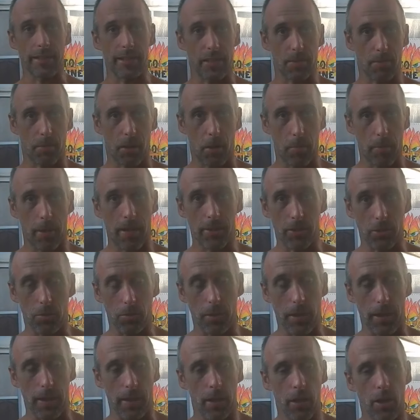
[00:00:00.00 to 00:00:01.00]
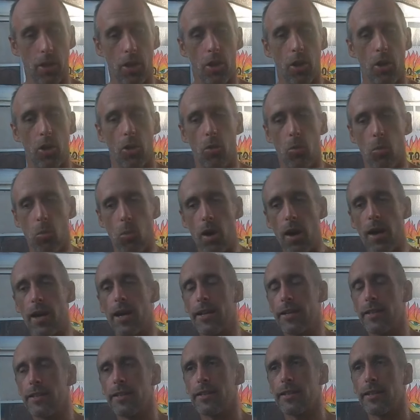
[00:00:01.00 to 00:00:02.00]
the experimental way.
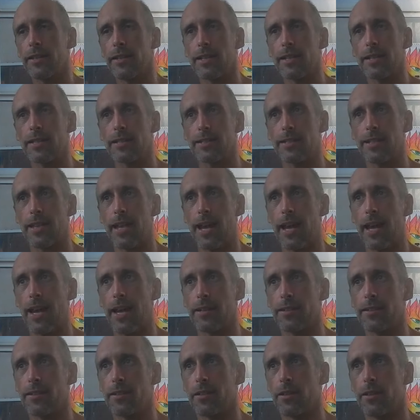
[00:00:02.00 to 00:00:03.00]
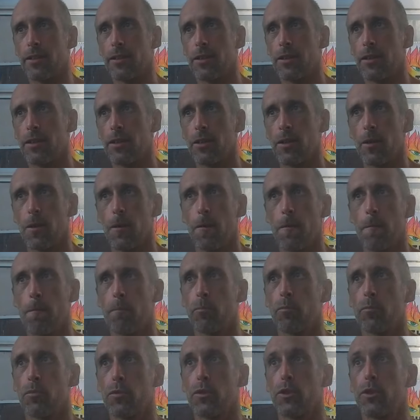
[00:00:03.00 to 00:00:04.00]
One is that
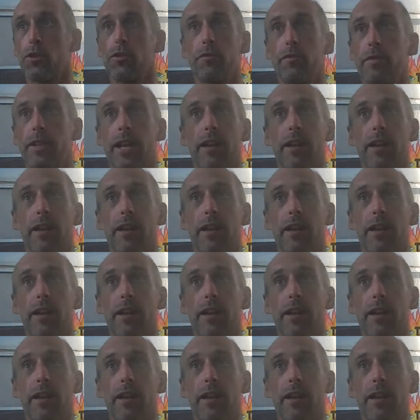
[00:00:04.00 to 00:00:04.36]
you've